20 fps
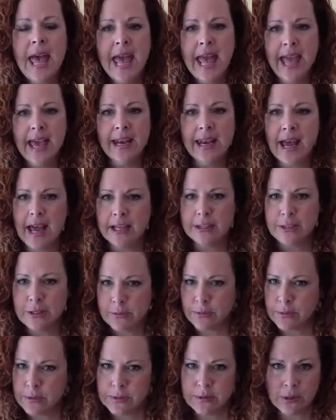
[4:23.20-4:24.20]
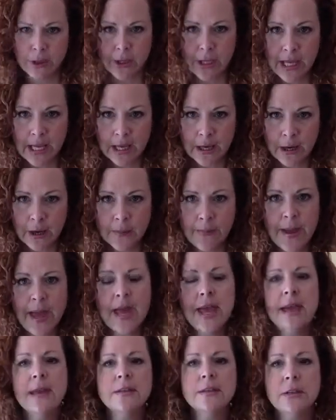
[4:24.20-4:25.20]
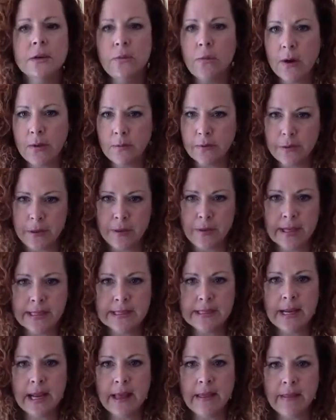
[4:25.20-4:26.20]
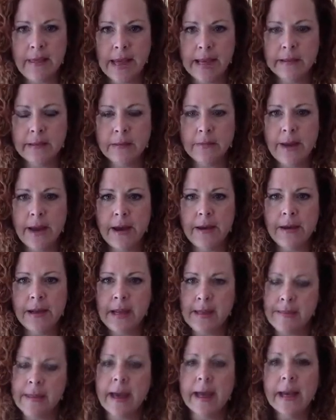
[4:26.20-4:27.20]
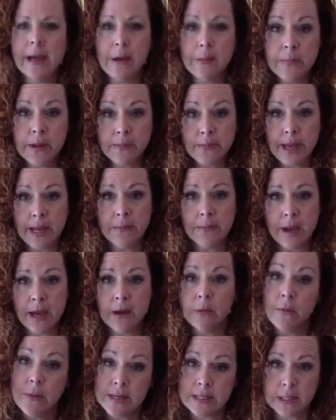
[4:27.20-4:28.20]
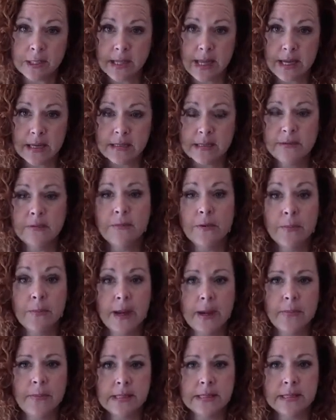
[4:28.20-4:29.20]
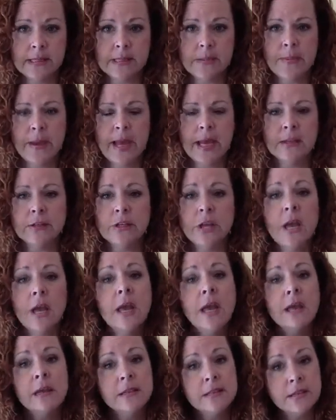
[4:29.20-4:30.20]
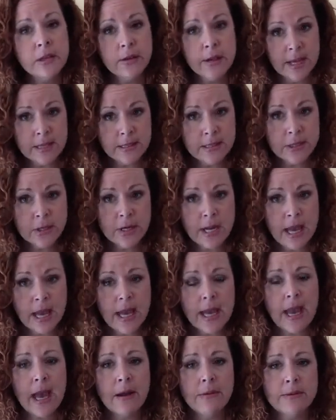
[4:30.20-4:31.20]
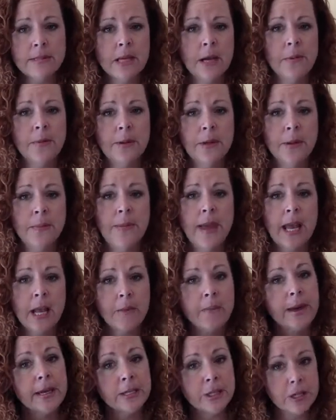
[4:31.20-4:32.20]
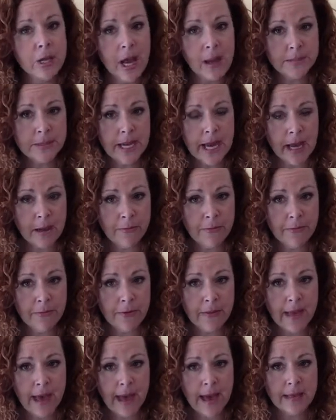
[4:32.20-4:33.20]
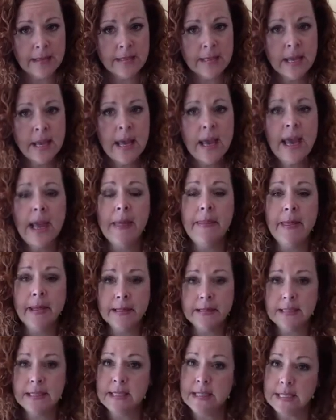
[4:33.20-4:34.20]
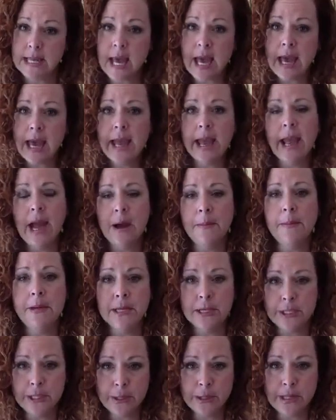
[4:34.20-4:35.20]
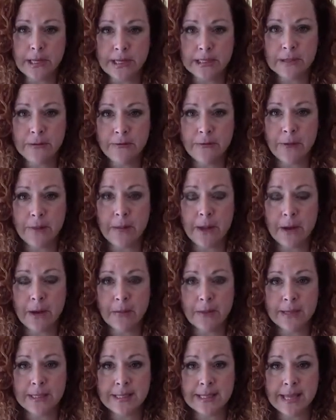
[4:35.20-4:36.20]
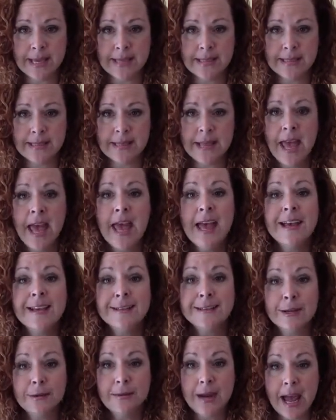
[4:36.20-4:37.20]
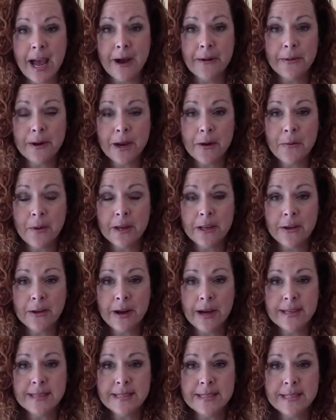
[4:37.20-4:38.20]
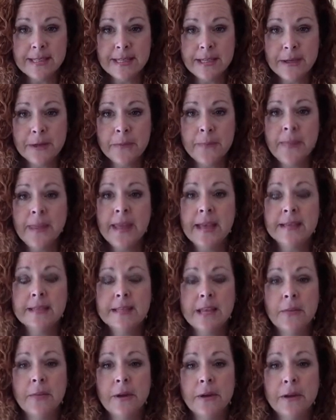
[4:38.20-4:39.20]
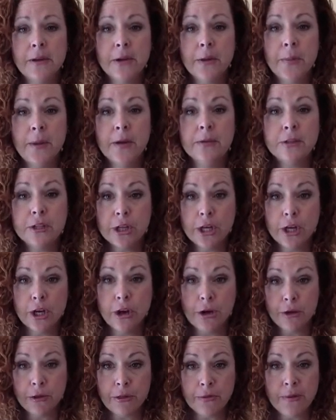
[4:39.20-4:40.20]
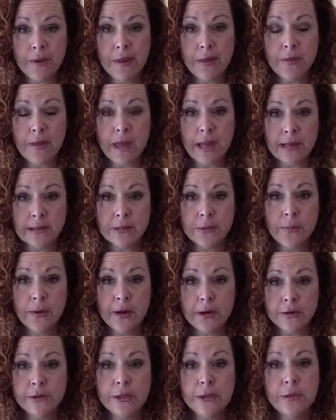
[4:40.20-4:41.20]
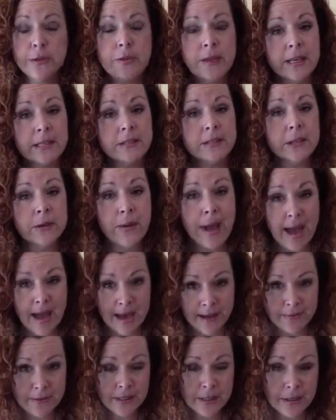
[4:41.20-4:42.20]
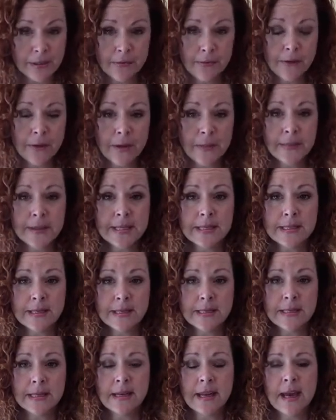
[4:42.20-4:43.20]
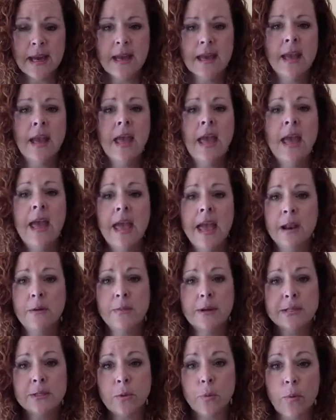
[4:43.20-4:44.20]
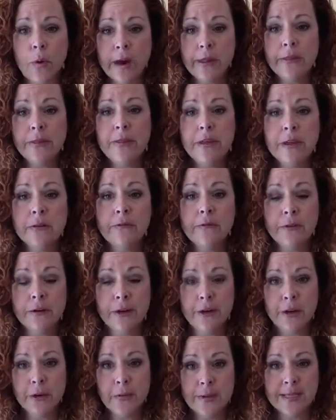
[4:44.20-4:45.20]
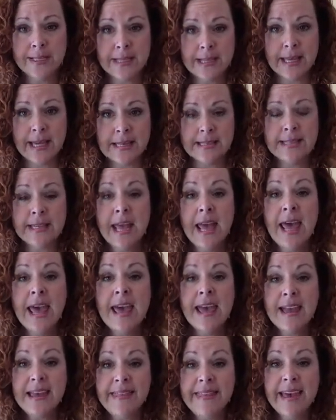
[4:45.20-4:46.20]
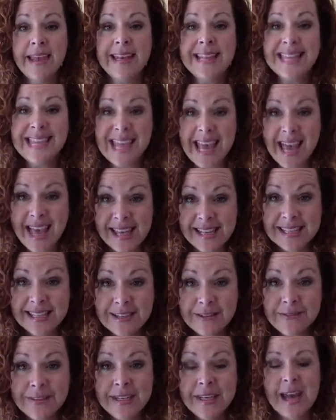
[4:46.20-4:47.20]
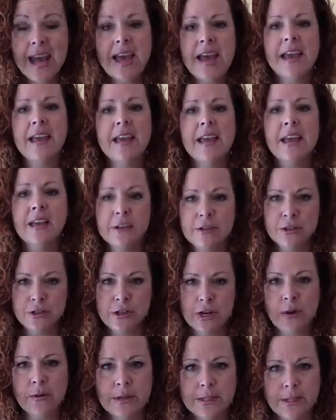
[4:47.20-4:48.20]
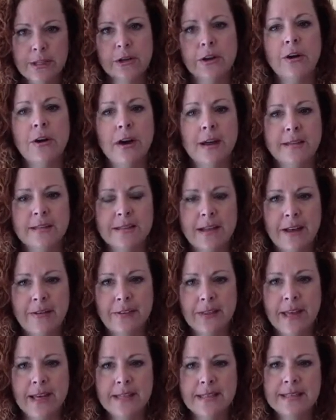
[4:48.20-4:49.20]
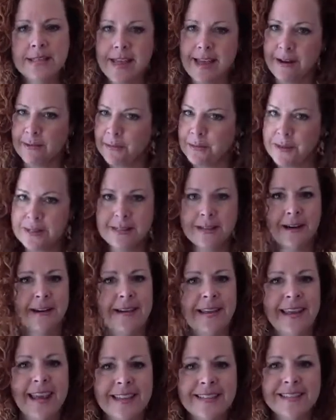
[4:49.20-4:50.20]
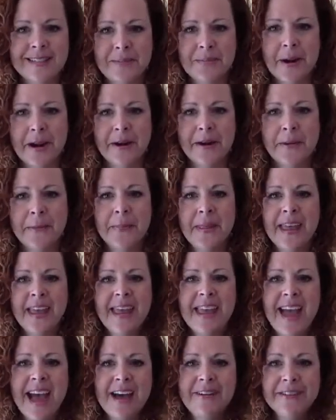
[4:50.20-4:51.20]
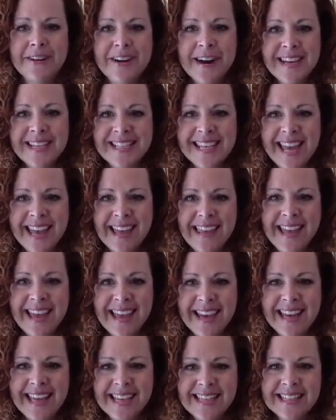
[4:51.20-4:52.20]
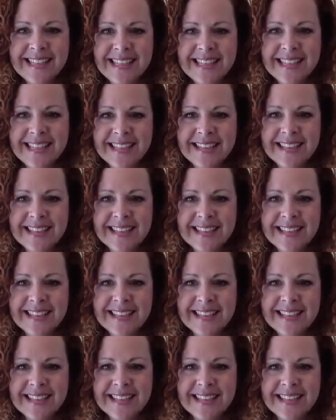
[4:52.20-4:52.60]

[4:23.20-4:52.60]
And I just was looking at her page and what were the things that I liked about it, and that helped me make my wish list for my business page. So yesterday, I was able to make my shop tab for that. And then today, I'm going to do this from my wish list. So now what I want you guys to do is I want you to post your three things. What are two things you have to do for your business today? And what's one thing for your wish list? And then at the end of the day, show us your crossed off list, and we'll start again tomorrow. Have a great day, ladies.